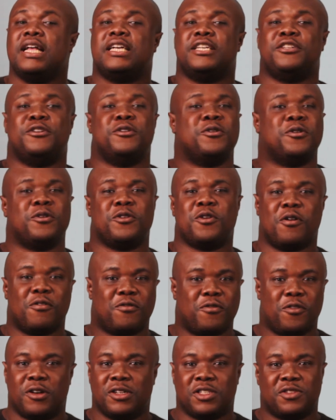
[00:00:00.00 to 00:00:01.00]
your
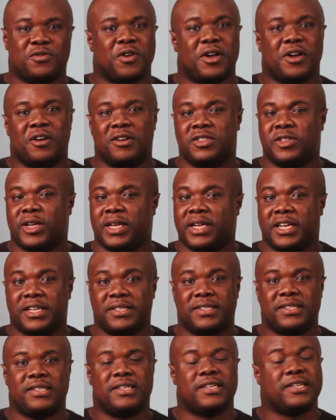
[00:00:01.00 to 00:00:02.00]
funds for
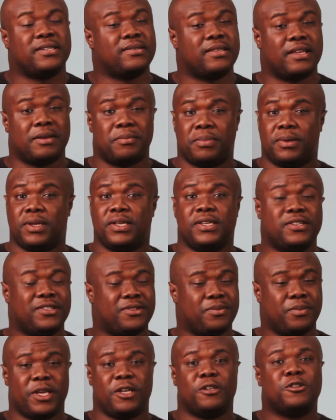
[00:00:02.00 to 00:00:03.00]
180 days, then
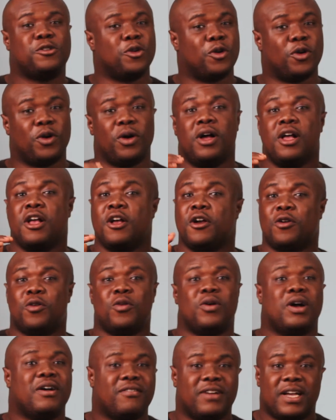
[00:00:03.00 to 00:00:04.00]
please make sure
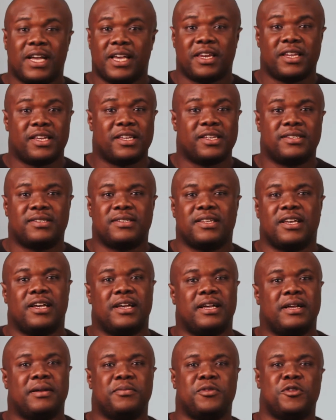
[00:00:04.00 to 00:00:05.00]
whoever it is
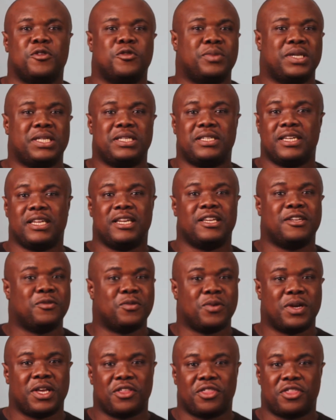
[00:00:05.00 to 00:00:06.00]
you'll be dealing
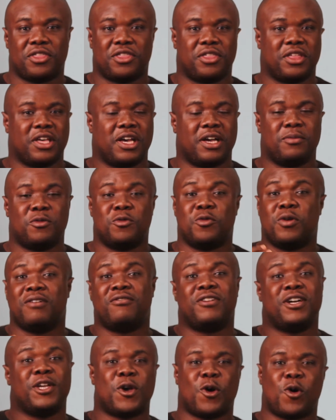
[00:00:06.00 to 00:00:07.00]
with,
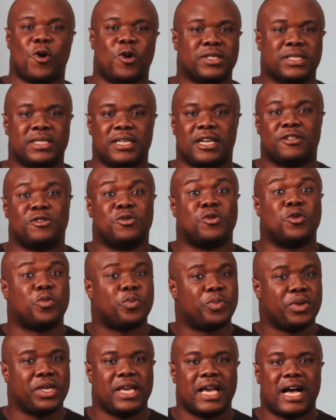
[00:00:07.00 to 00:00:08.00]
whoever your contact will
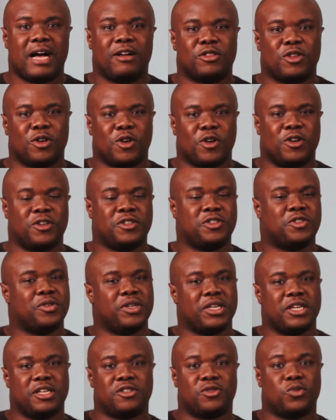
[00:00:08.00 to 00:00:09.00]
be out the country,
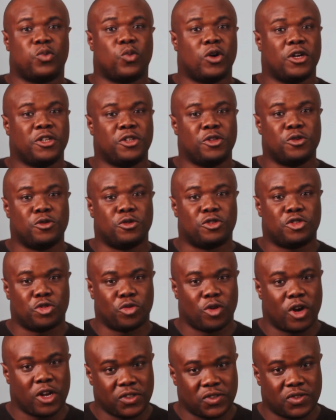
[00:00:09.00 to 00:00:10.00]
is one you
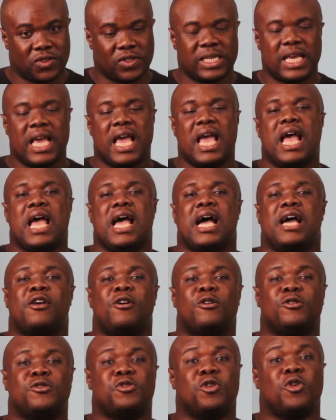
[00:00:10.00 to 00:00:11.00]
trust and
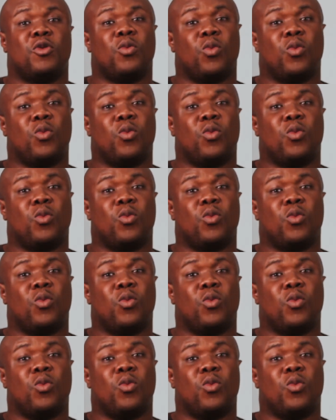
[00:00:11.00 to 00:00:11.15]
also